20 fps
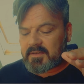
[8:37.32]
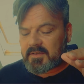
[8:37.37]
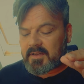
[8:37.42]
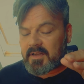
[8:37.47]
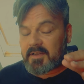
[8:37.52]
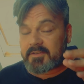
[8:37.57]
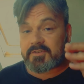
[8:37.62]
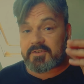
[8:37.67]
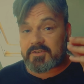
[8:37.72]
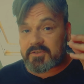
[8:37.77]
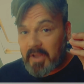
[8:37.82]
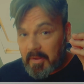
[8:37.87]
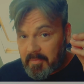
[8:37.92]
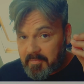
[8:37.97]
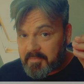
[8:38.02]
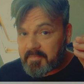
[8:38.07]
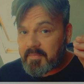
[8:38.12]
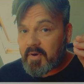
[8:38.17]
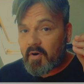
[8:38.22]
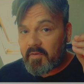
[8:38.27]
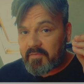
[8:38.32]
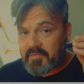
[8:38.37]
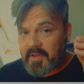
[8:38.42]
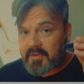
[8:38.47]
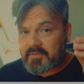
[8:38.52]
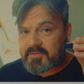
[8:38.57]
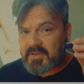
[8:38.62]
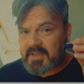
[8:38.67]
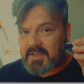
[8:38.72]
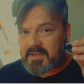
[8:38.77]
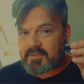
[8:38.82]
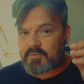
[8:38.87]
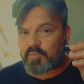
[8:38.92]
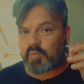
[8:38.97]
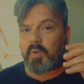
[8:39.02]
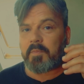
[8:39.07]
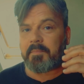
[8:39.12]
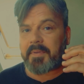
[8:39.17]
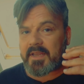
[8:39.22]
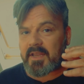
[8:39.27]
Some of those things will
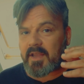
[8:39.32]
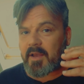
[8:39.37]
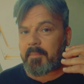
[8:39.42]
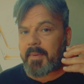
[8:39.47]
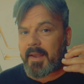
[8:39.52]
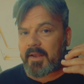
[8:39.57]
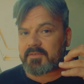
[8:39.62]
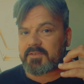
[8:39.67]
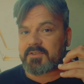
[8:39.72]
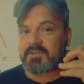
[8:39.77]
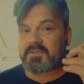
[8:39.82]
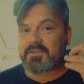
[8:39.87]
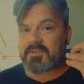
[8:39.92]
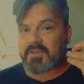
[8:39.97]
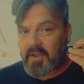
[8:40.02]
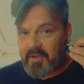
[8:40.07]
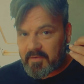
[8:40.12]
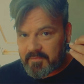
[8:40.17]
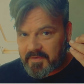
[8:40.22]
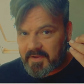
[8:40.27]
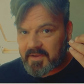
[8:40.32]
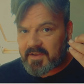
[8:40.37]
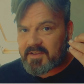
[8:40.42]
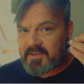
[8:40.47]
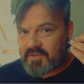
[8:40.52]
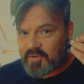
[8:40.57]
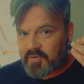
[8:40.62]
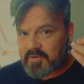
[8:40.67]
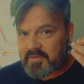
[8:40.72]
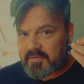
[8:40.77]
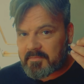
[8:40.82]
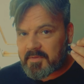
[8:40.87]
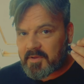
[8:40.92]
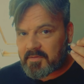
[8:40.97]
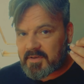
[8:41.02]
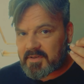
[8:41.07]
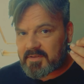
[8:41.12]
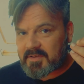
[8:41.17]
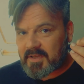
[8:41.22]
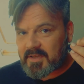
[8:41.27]
be about serving your
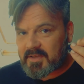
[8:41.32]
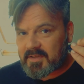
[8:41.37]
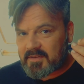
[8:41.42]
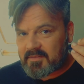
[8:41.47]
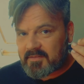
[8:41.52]
community.